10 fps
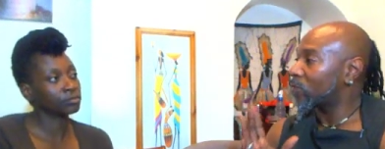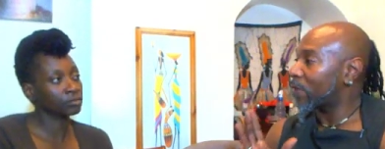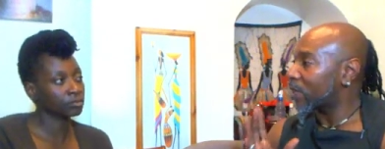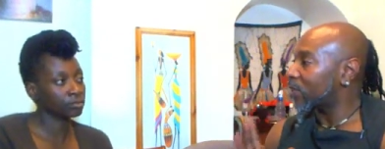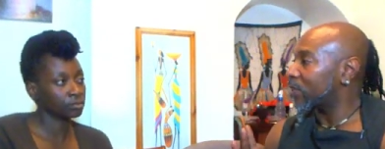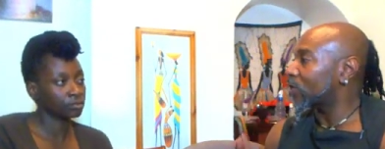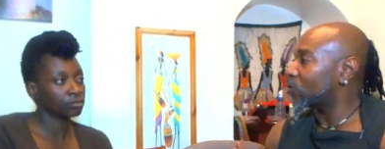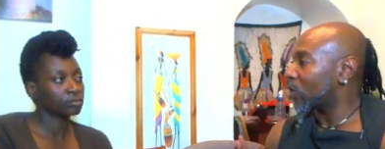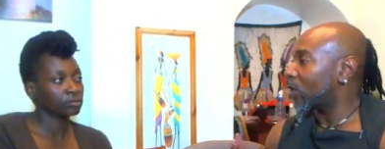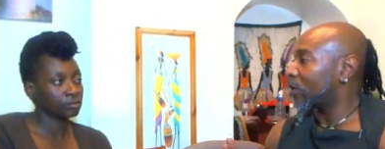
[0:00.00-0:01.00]
Speaker 1: so badly that you
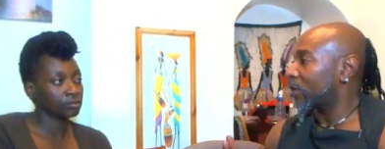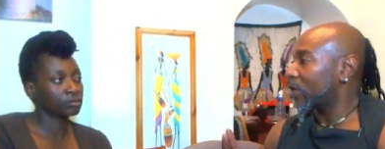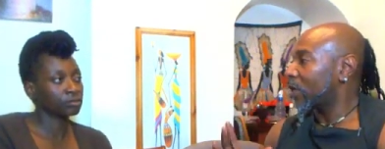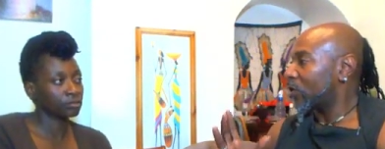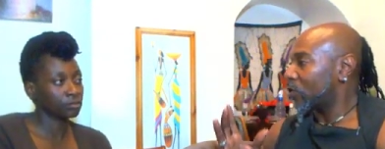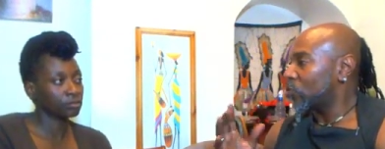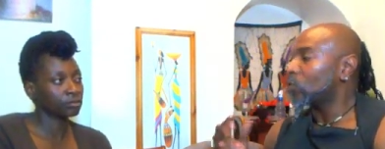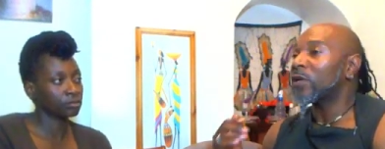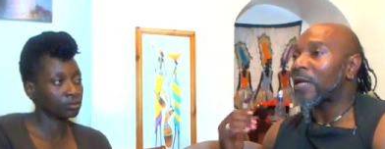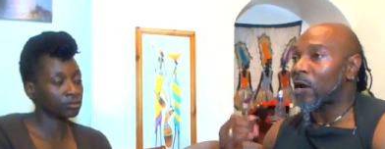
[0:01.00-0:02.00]
can't, you
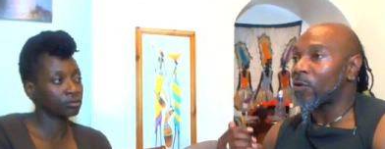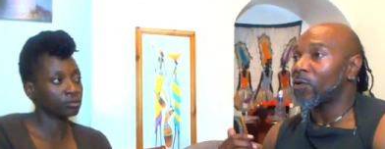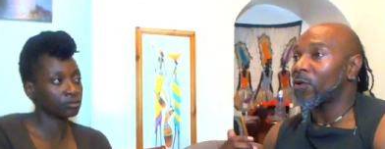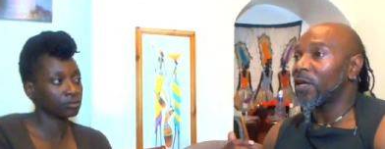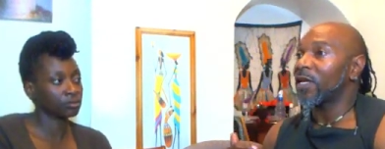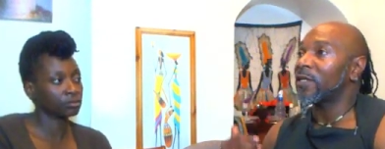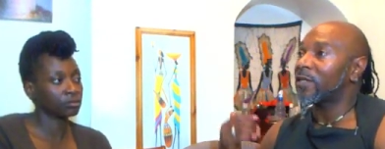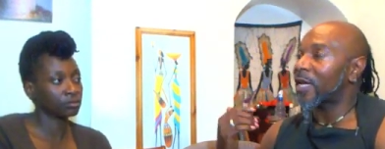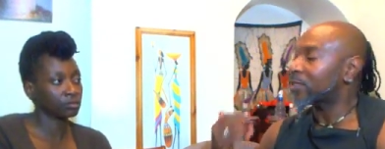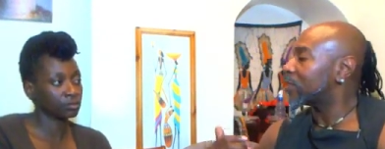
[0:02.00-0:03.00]
are now
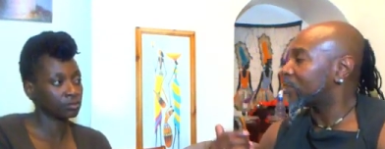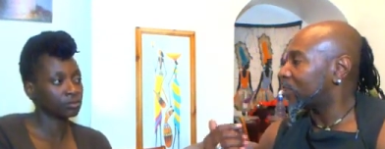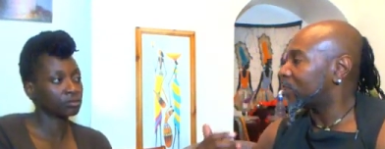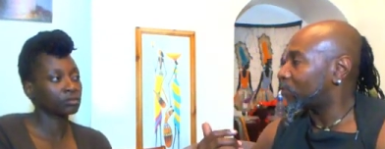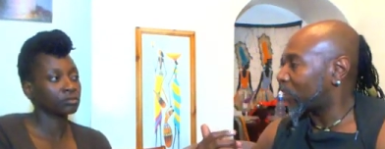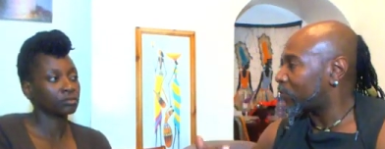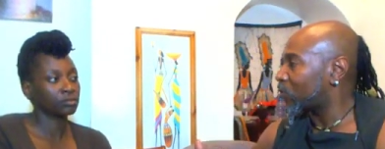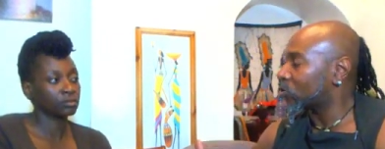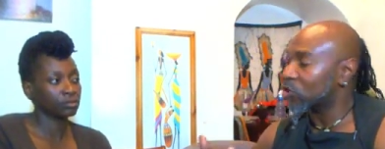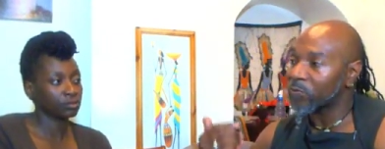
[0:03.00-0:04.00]
indebted to these people
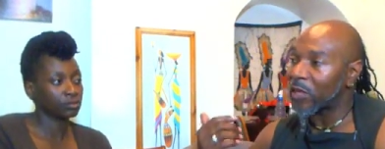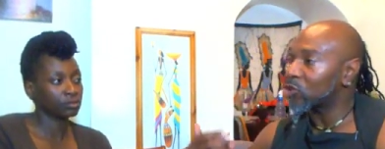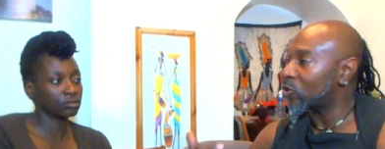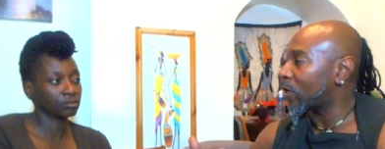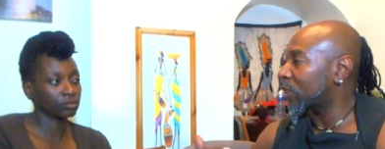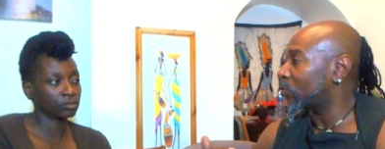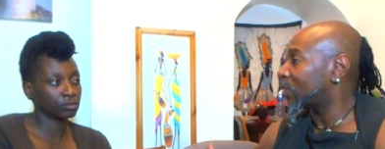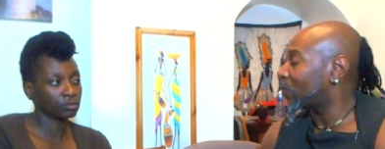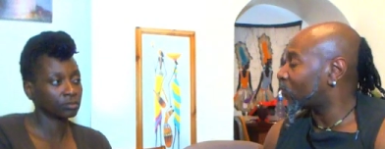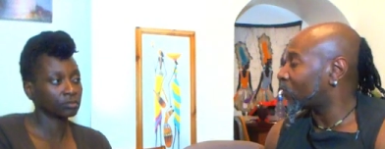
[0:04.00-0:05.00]
to spend your money with
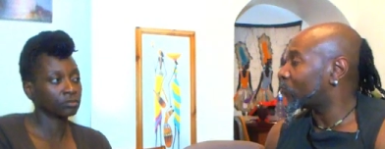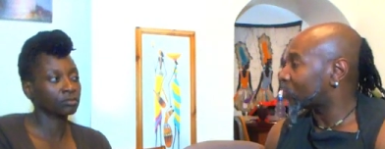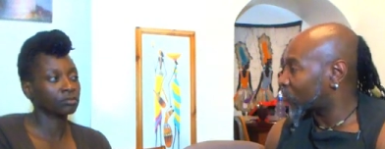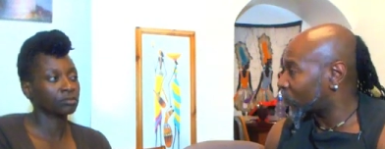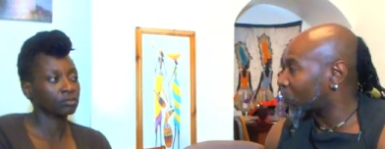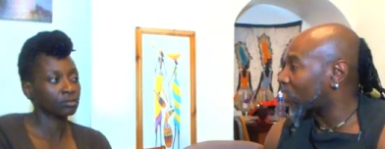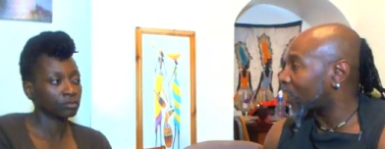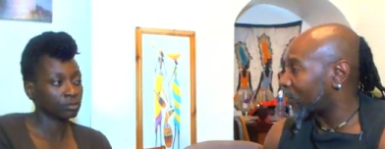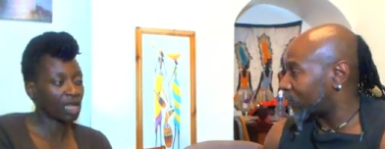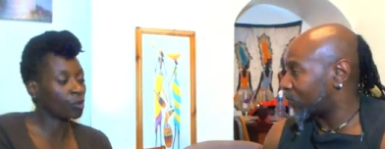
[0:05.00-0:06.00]
them for the rest of your
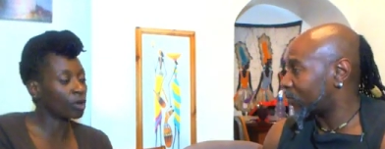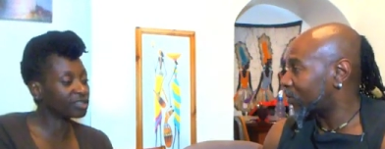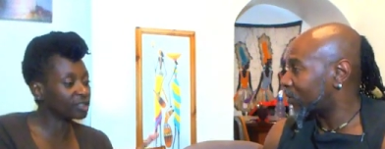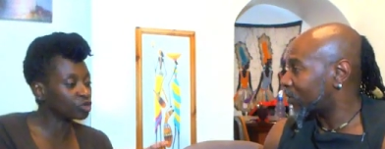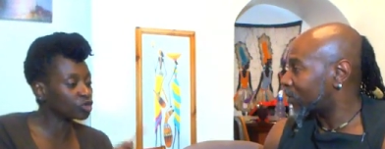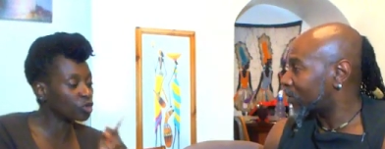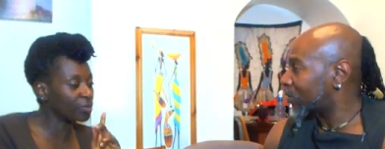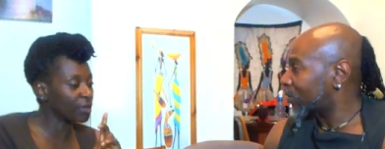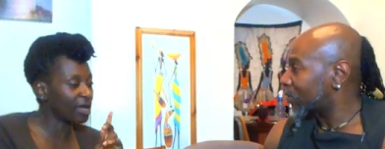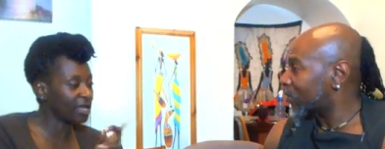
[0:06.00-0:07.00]
life.
Speaker 2: And what is it you told
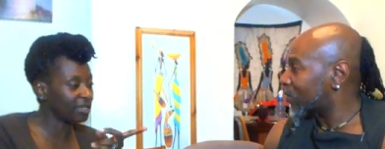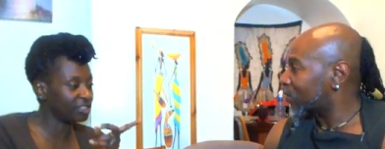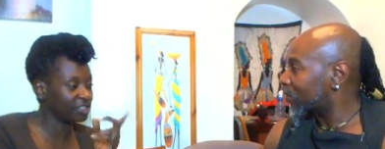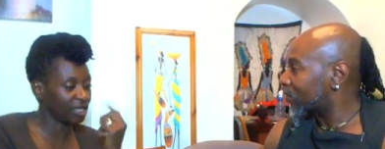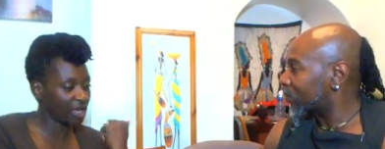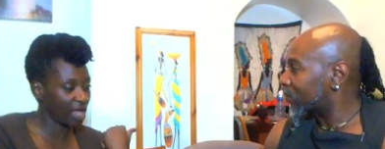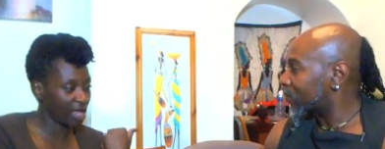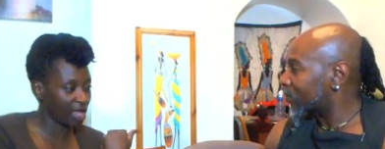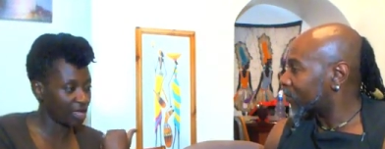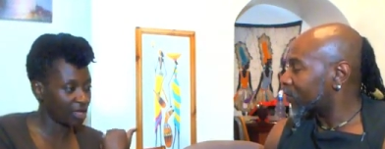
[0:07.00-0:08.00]
me about energy and
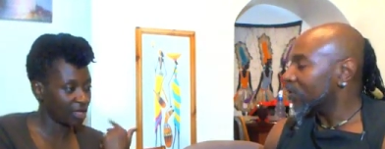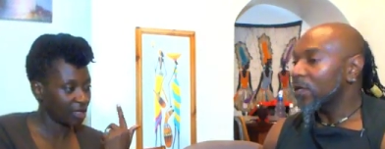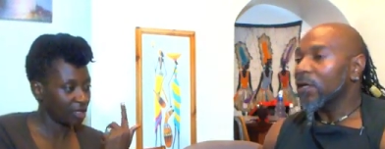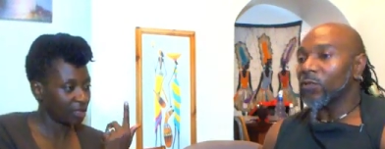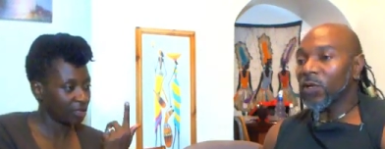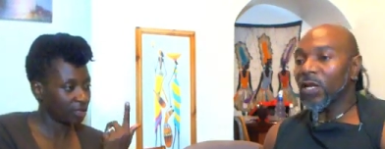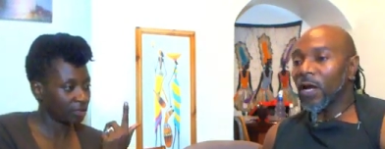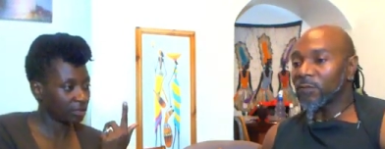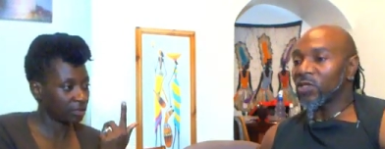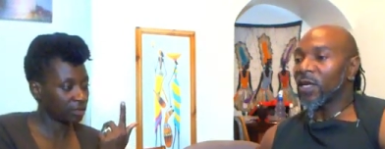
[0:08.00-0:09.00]
hair?
Speaker 1: Well,
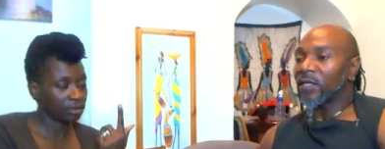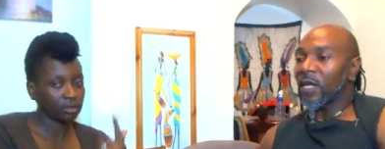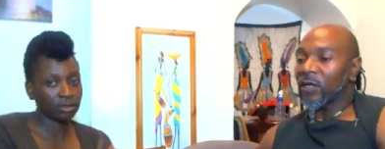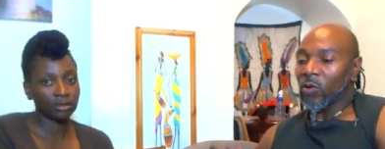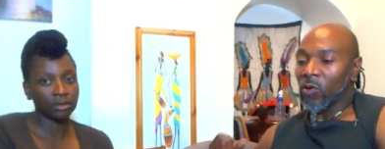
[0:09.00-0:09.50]
I'm saying that